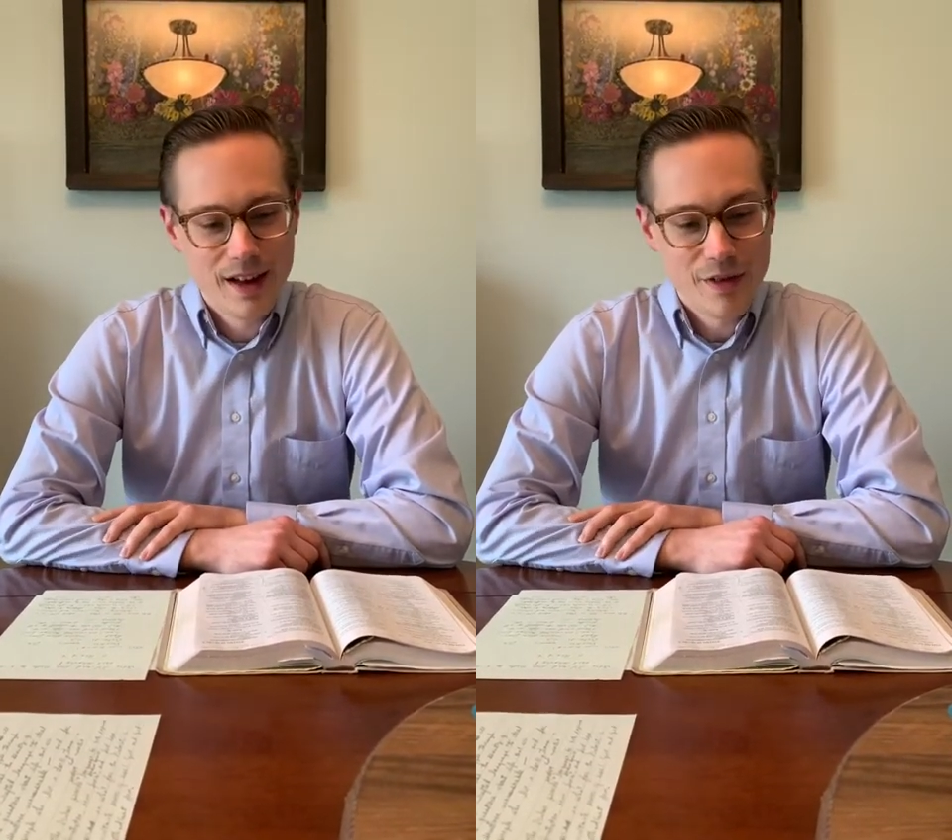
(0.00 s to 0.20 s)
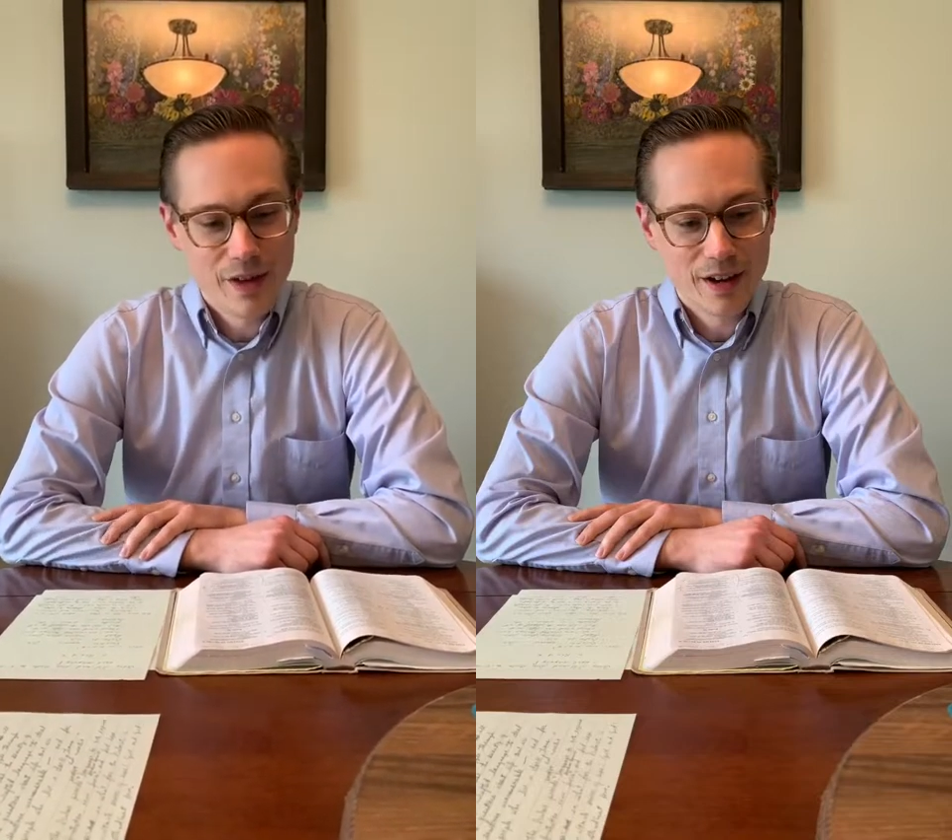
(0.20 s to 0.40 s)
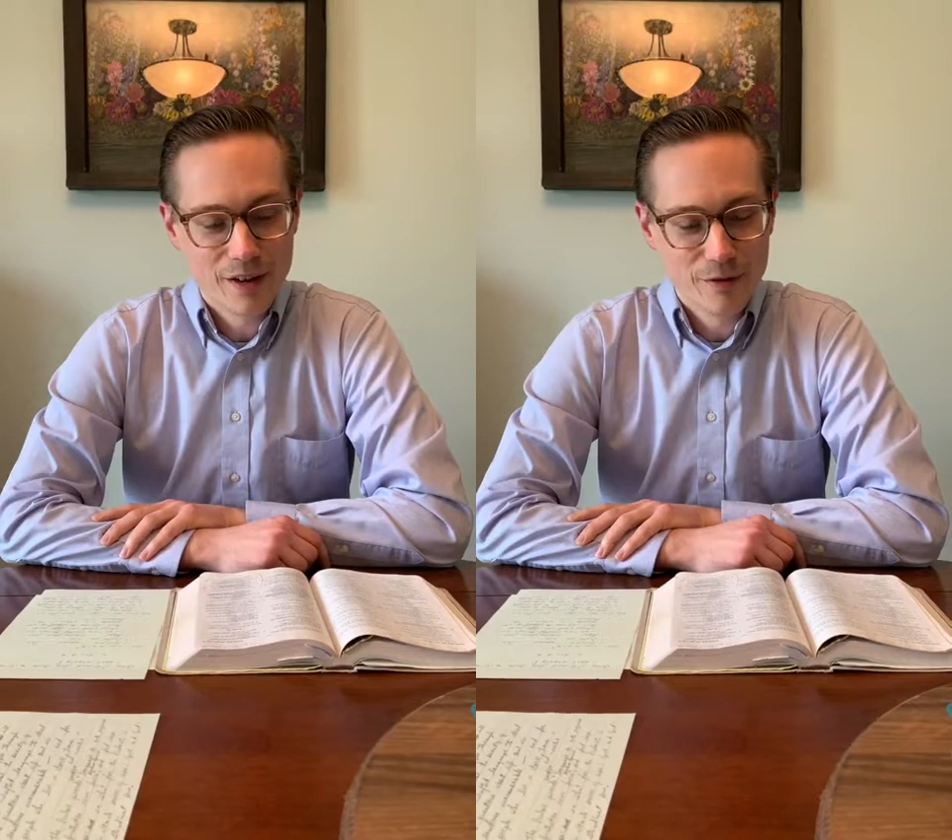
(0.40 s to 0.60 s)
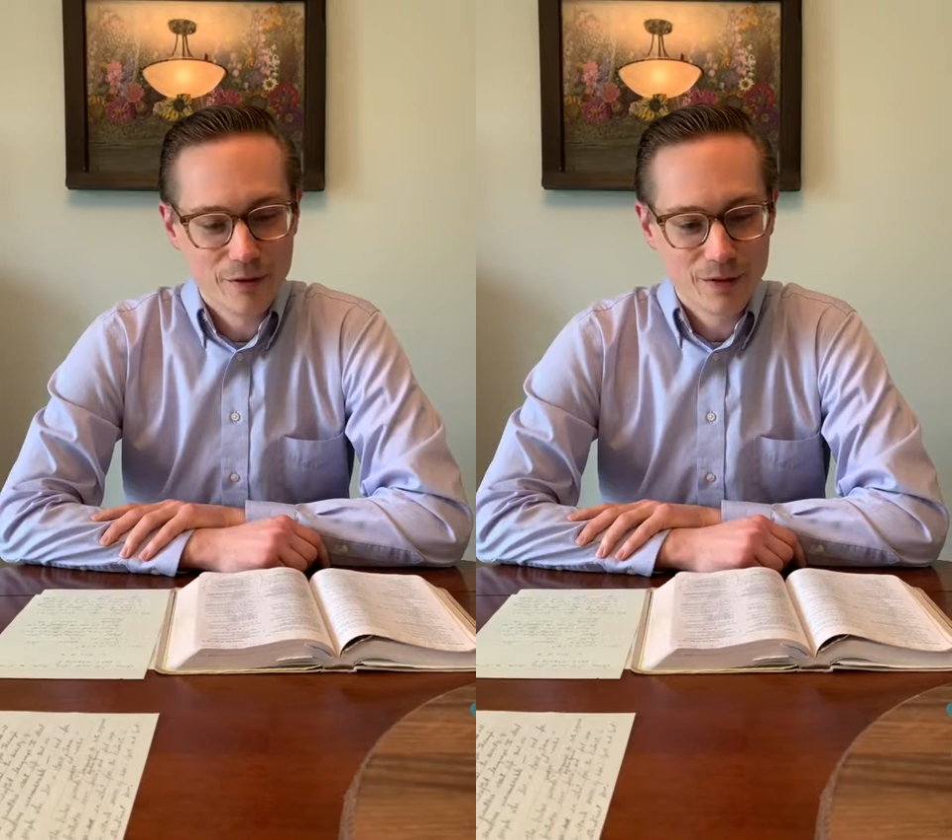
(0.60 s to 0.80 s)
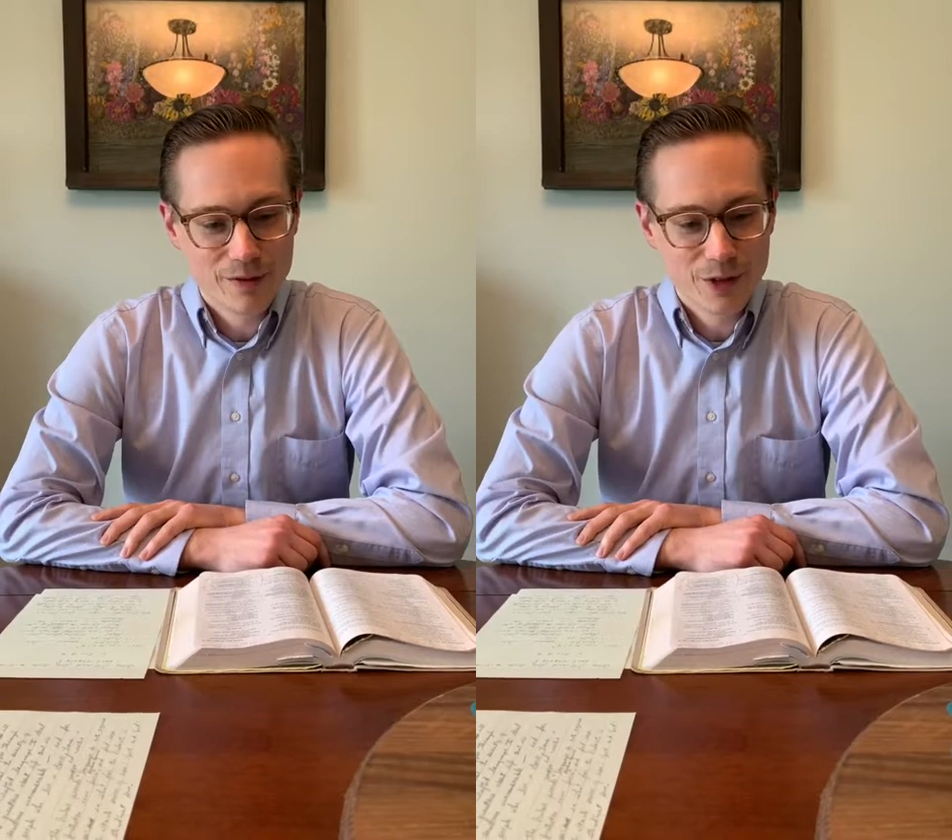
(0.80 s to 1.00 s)
I think
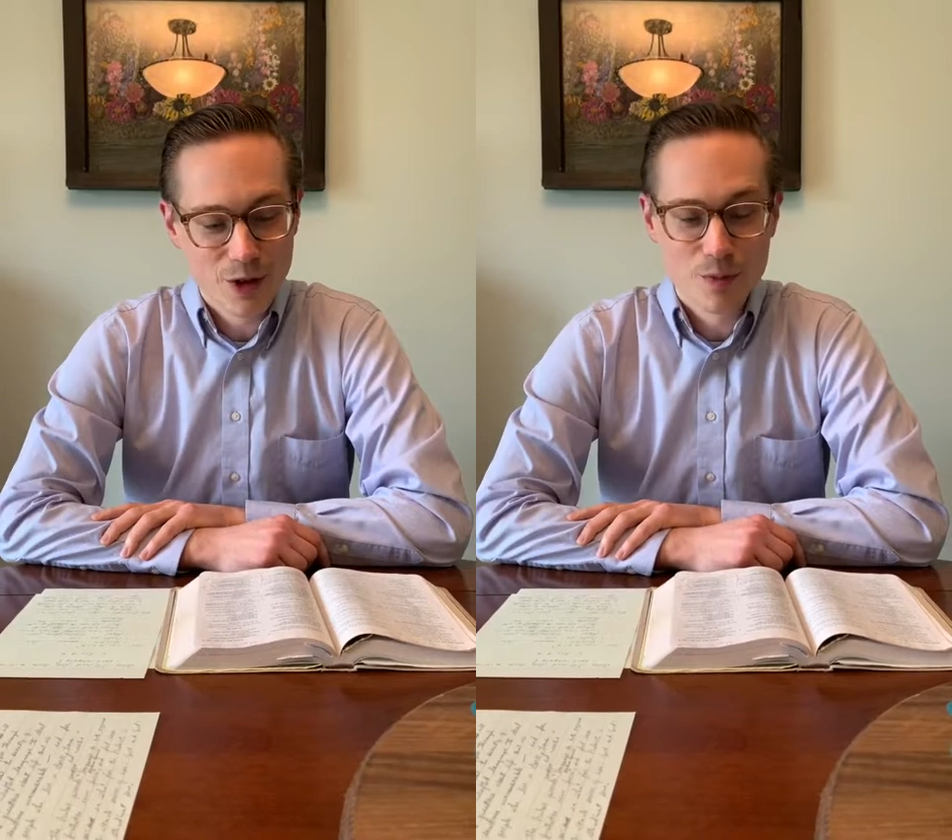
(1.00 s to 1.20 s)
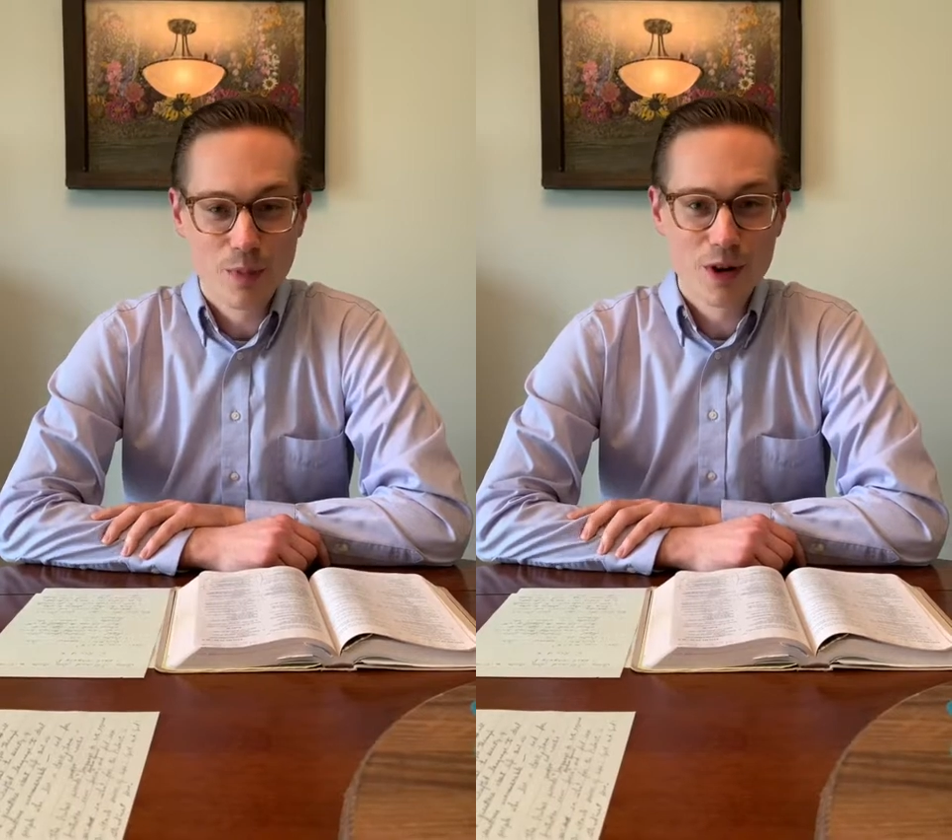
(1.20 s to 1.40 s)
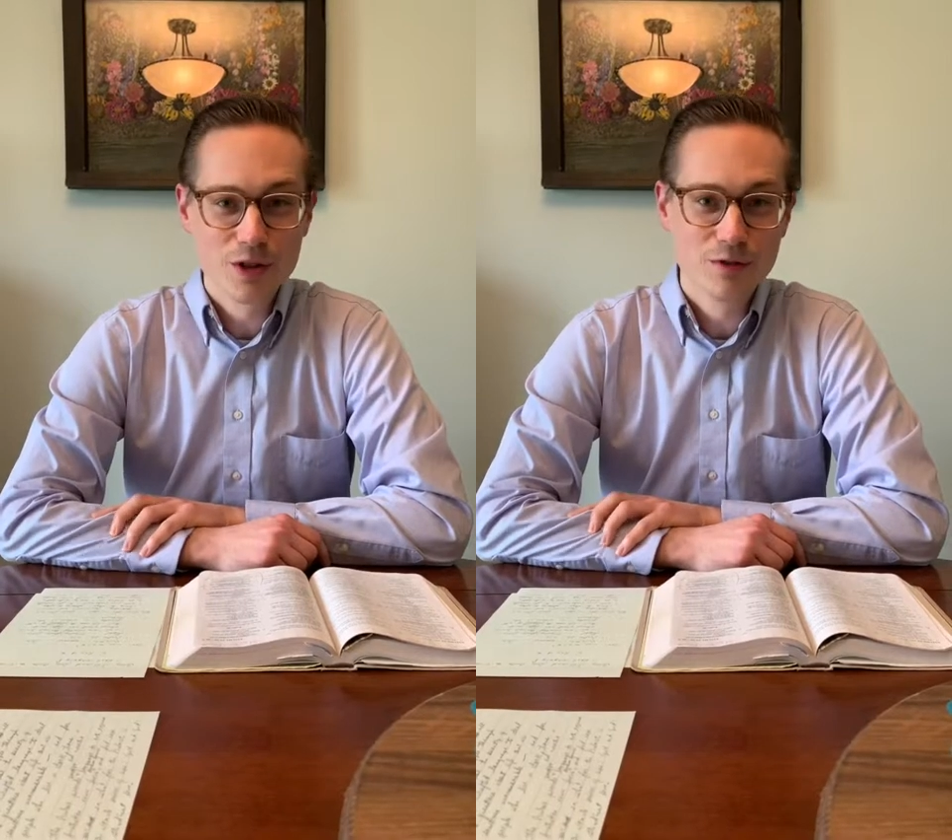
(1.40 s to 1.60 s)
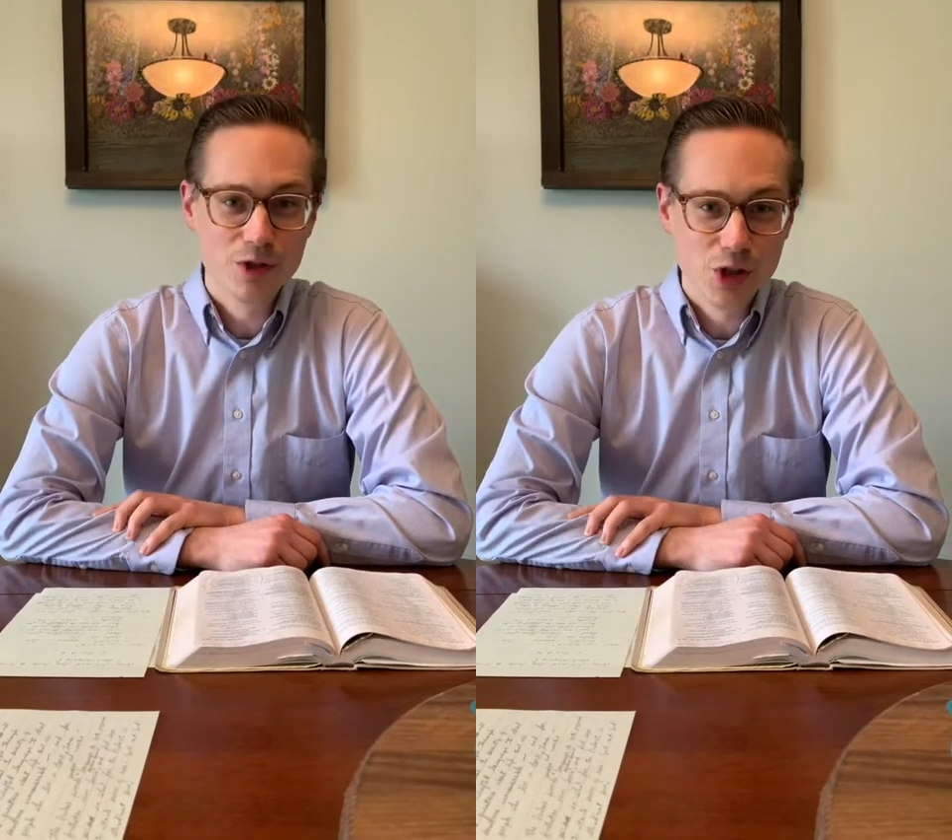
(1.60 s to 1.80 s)
of certain parts of